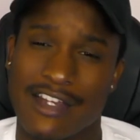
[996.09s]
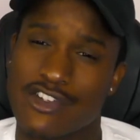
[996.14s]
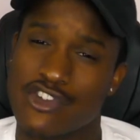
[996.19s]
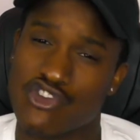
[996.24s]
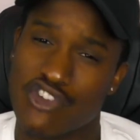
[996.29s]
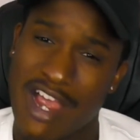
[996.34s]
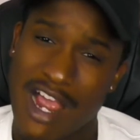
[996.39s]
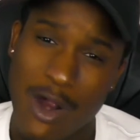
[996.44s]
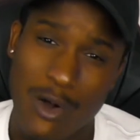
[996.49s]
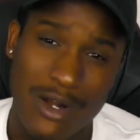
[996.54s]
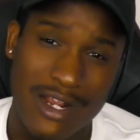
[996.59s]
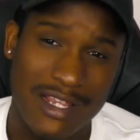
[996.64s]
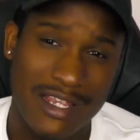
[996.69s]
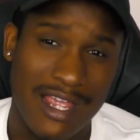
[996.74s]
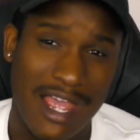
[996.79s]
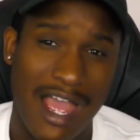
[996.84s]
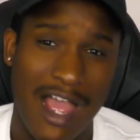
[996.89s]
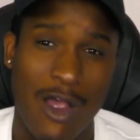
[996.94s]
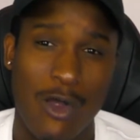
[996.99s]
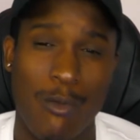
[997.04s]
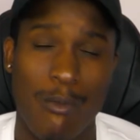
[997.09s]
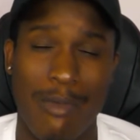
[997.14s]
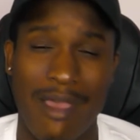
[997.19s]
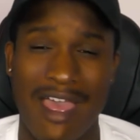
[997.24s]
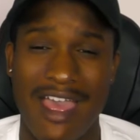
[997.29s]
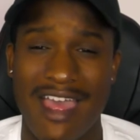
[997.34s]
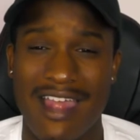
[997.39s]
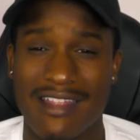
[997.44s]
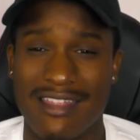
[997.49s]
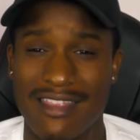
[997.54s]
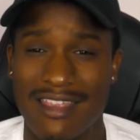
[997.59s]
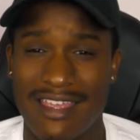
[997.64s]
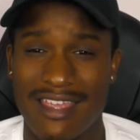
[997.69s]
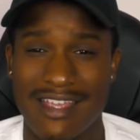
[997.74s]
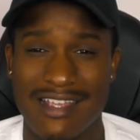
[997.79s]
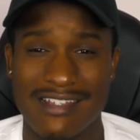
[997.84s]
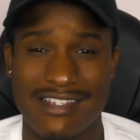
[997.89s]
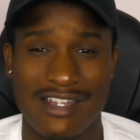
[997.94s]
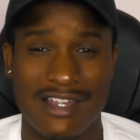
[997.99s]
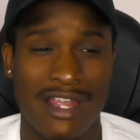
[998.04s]
drowning out bad
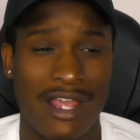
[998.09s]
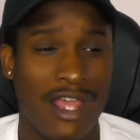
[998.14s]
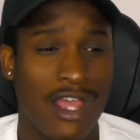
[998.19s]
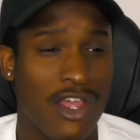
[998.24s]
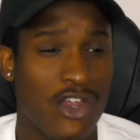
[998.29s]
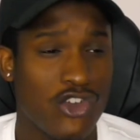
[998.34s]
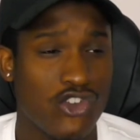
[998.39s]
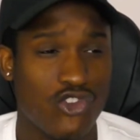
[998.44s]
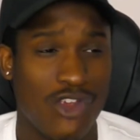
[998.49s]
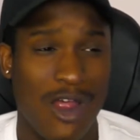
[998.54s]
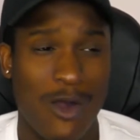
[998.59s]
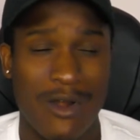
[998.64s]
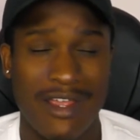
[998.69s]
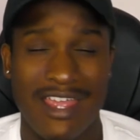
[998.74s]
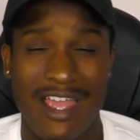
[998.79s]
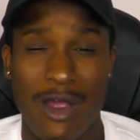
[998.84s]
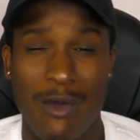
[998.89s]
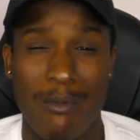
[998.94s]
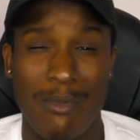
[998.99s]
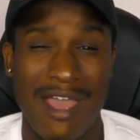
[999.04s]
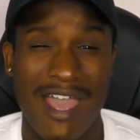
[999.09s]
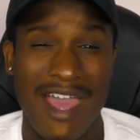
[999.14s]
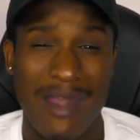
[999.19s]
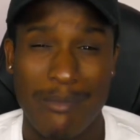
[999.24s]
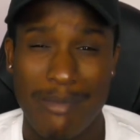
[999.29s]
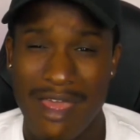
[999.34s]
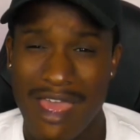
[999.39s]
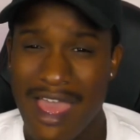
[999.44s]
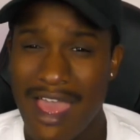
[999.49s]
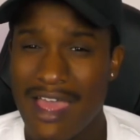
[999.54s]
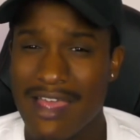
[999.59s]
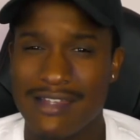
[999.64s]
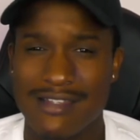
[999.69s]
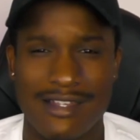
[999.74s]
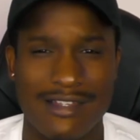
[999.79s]
things and drowning out bad past.